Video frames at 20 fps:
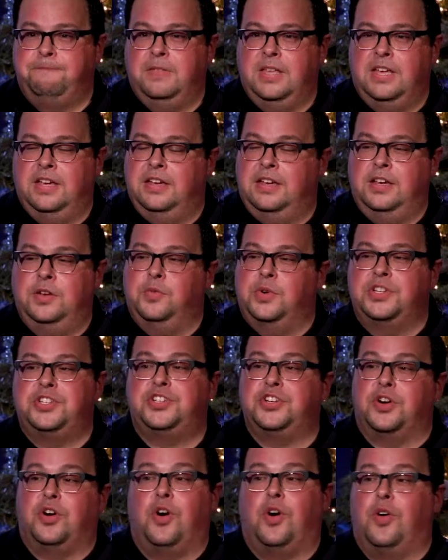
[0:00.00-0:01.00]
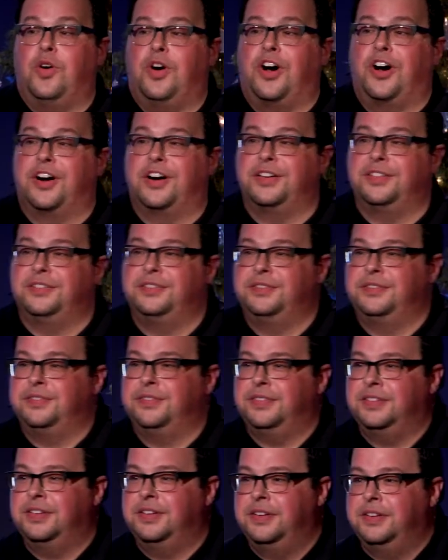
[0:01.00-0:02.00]
He wants your whole heart.
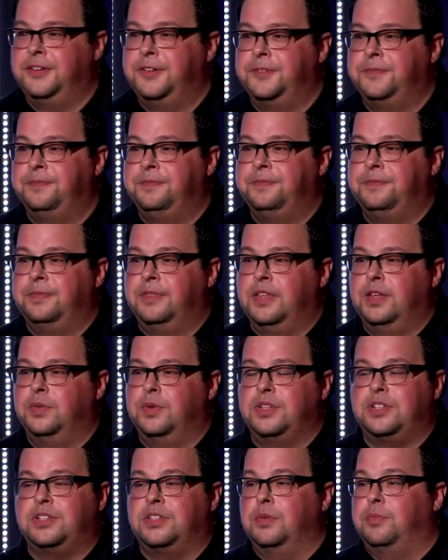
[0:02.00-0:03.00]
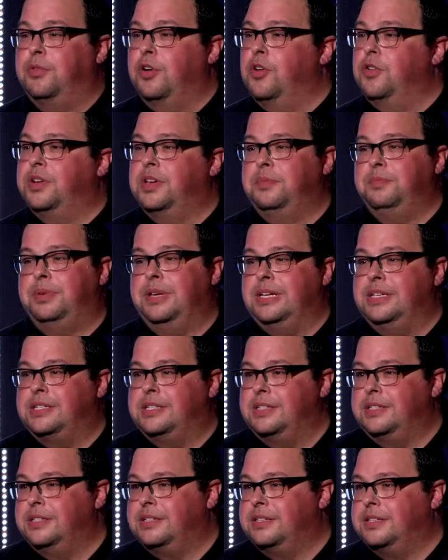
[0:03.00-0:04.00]
He wants the broken
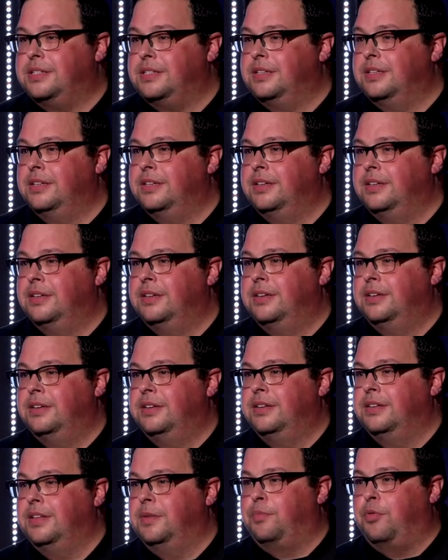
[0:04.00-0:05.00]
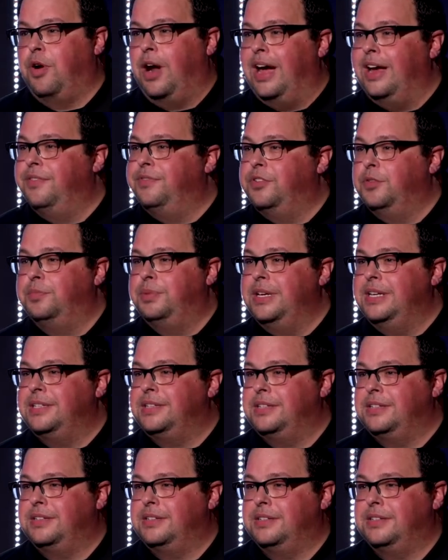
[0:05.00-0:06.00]
pieces, the prideful
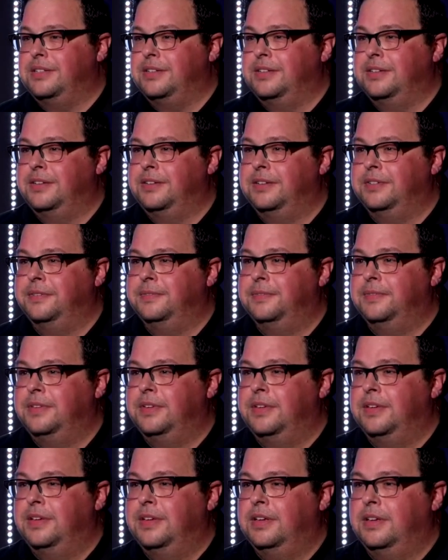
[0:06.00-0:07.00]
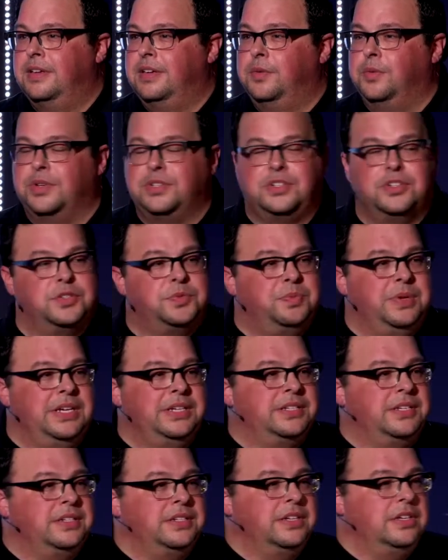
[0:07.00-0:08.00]
pieces. He wants those
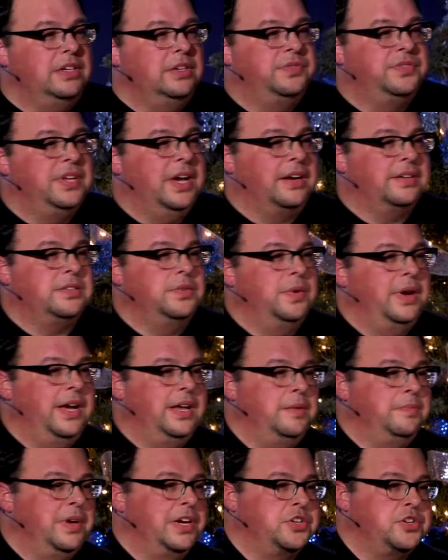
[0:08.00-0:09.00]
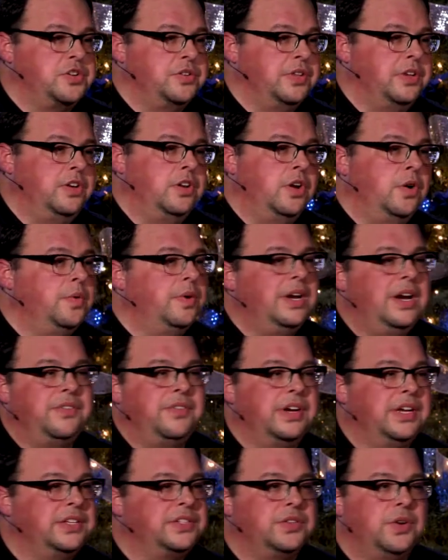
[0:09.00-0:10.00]
pieces that you've tucked away to make sure that no one
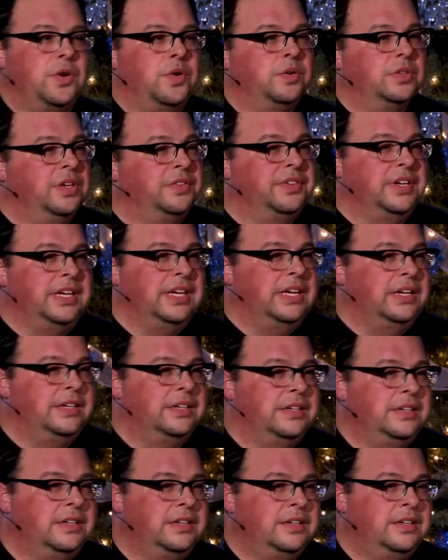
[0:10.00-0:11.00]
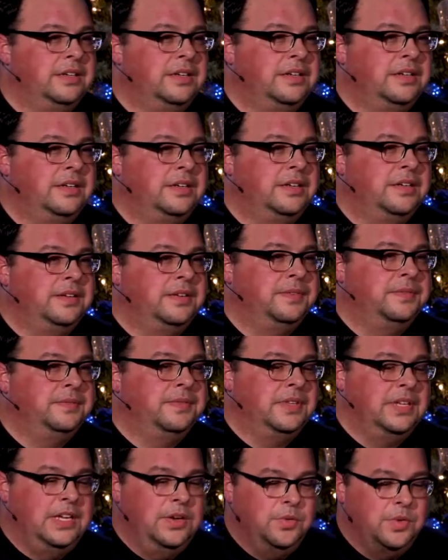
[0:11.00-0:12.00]
ever gets a hold of again.
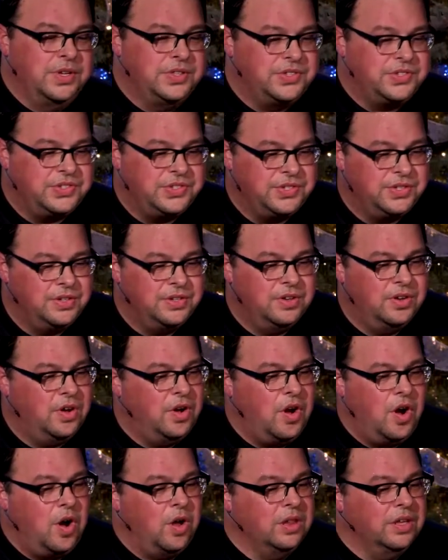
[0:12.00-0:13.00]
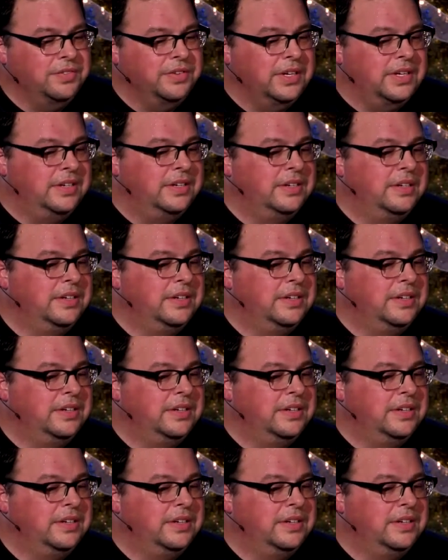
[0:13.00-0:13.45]
He wants all of it.